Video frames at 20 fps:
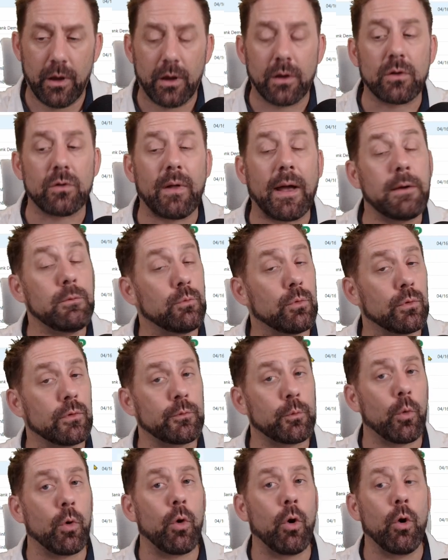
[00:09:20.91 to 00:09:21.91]
Client
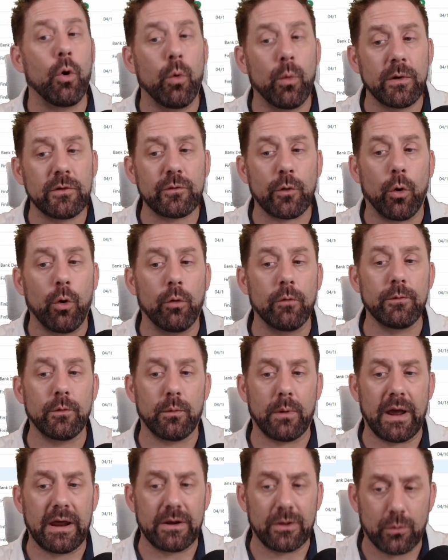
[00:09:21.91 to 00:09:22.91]
rules will always
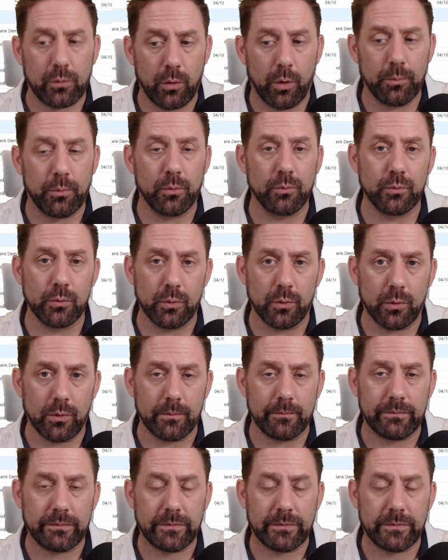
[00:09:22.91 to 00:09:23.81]
override a global rule.